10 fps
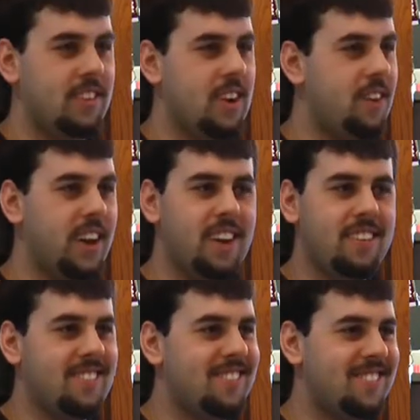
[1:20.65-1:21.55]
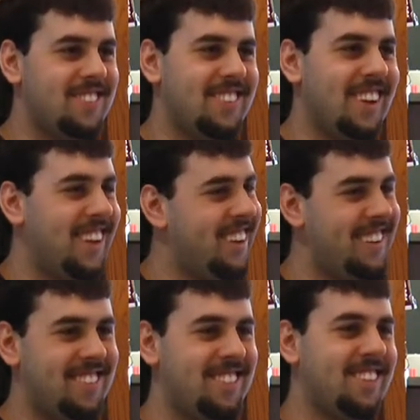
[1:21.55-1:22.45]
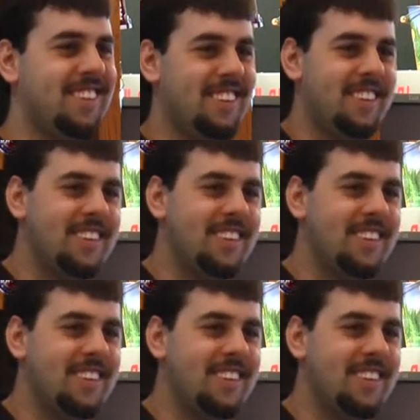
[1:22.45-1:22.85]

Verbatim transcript: Come on in. Alex Elmore,